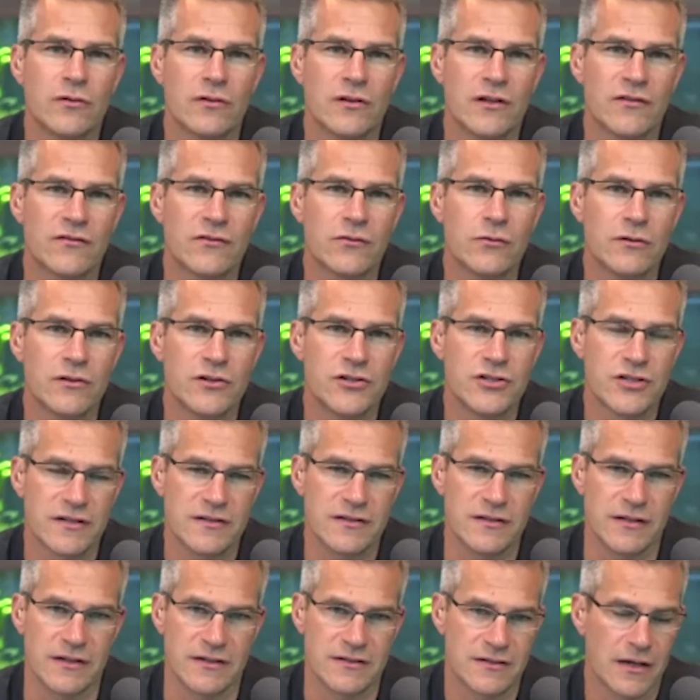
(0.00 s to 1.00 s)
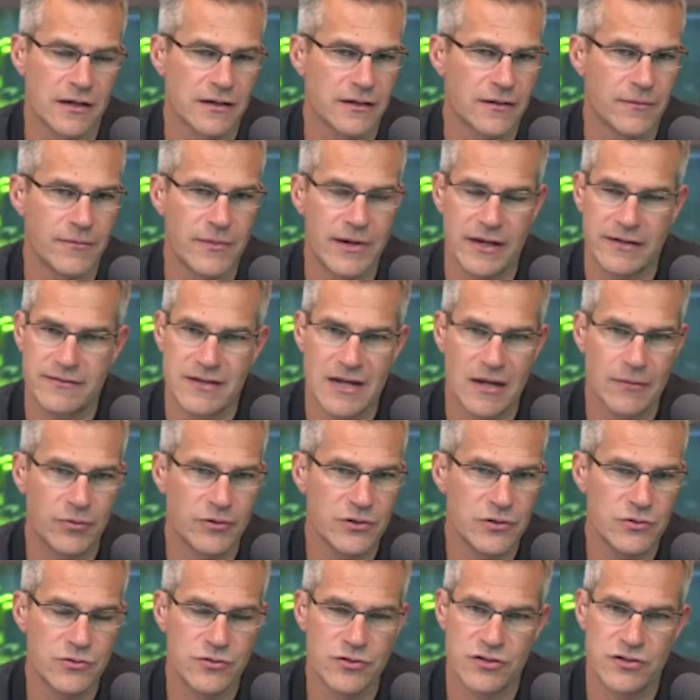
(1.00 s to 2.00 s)
Let's do logistics, like the example
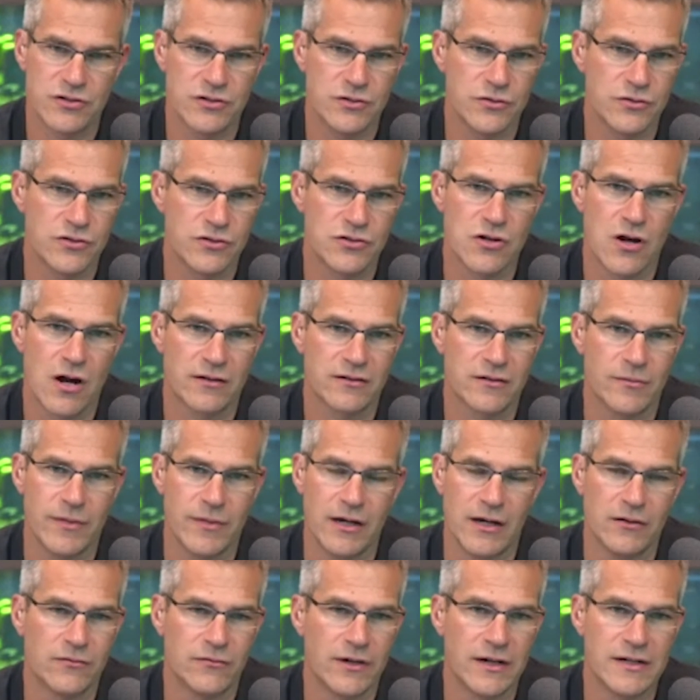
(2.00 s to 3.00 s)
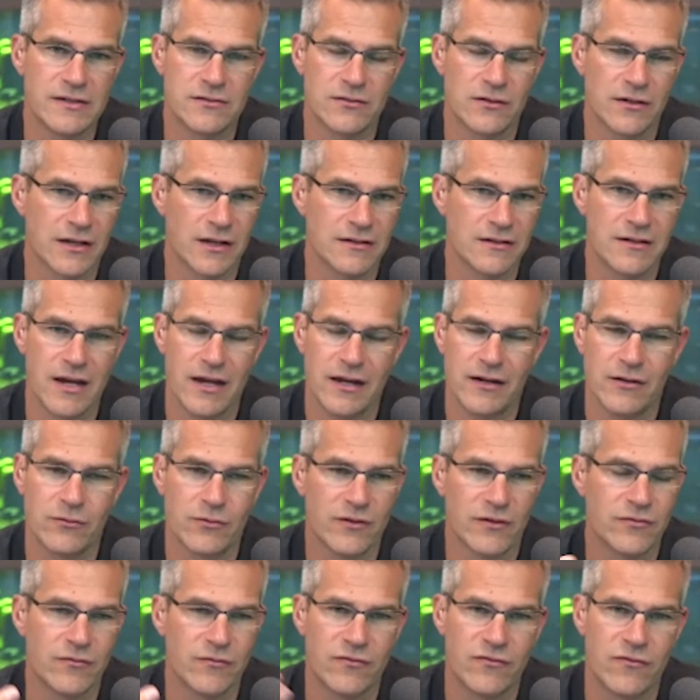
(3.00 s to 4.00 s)
you just talked about, right? So the container
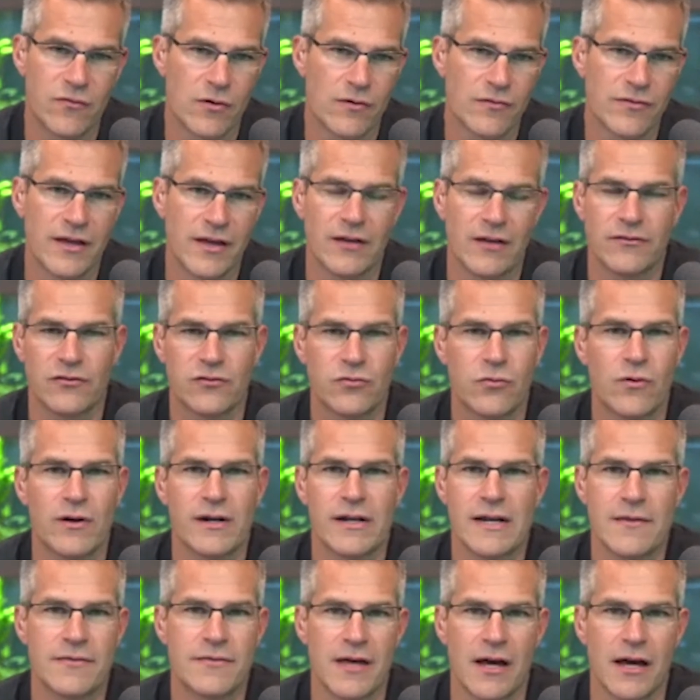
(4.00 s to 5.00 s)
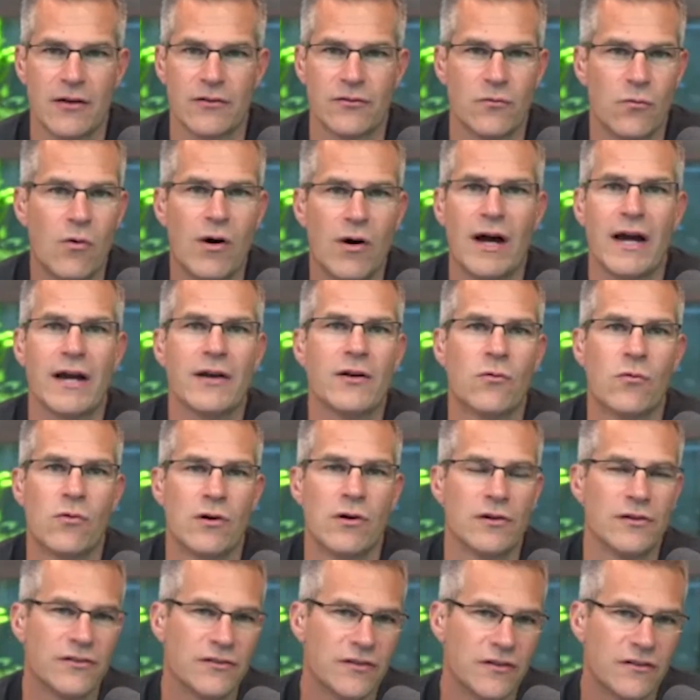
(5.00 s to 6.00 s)
went from 4,000 to 28,000. Why in the
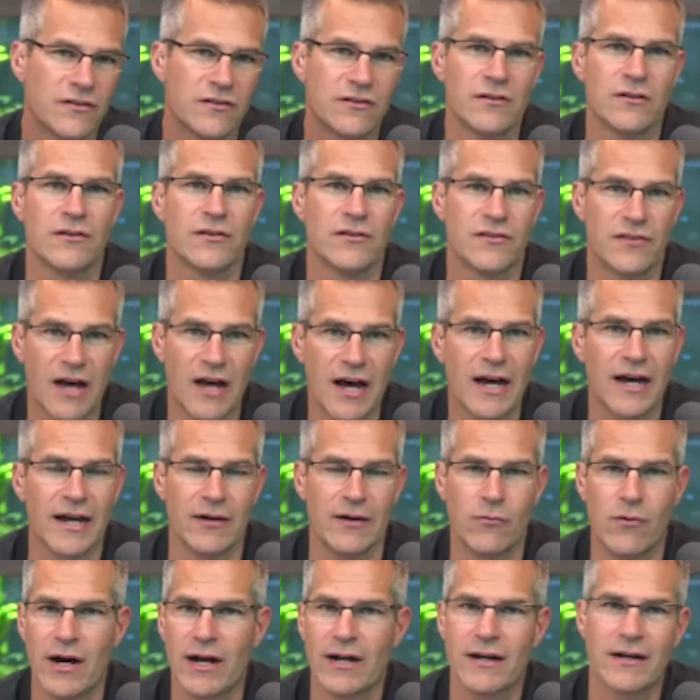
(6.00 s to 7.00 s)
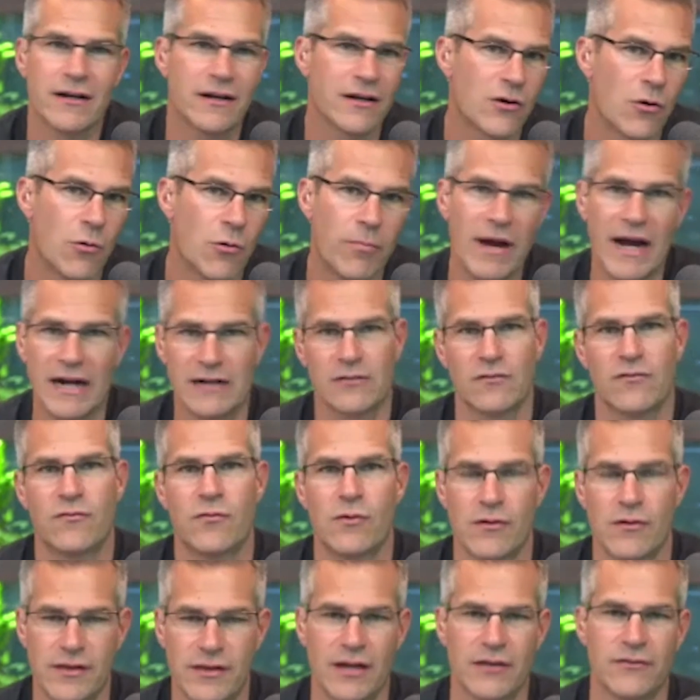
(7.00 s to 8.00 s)
world is it still this high? Why didn't it go back to
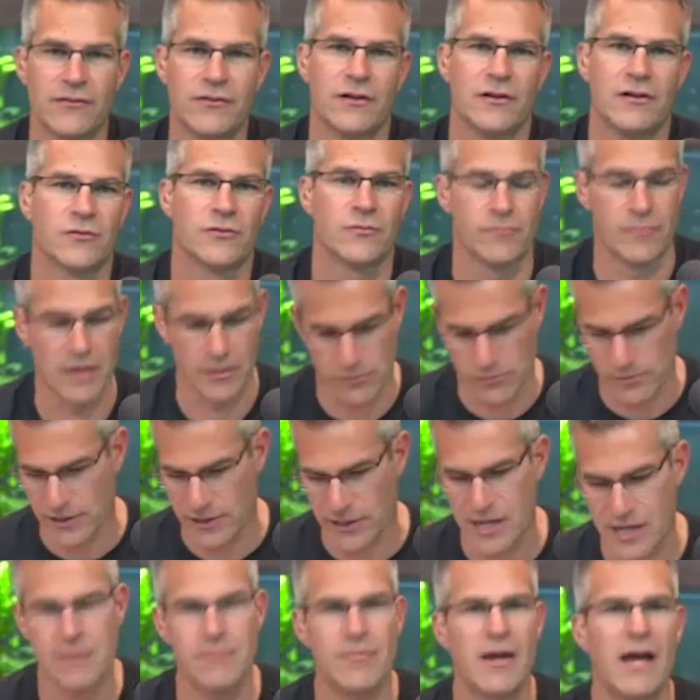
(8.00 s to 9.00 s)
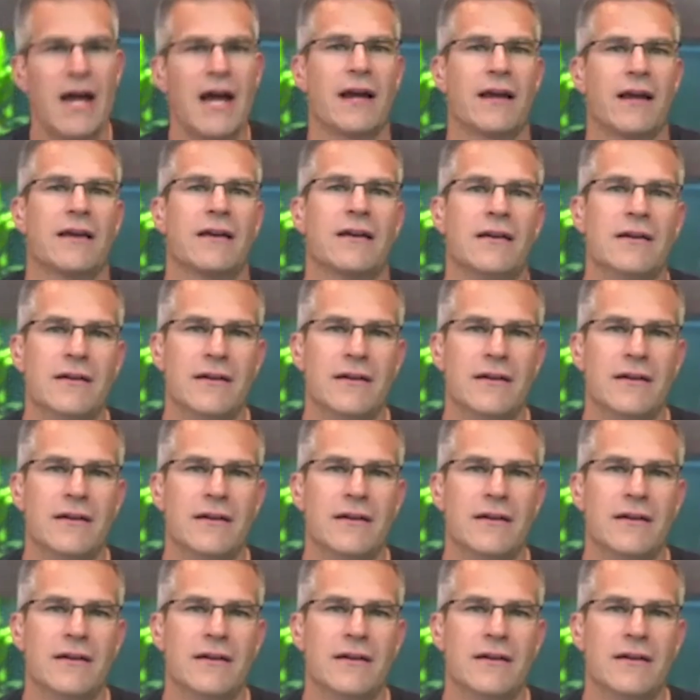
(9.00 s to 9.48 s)
$4,000 when everybody came back?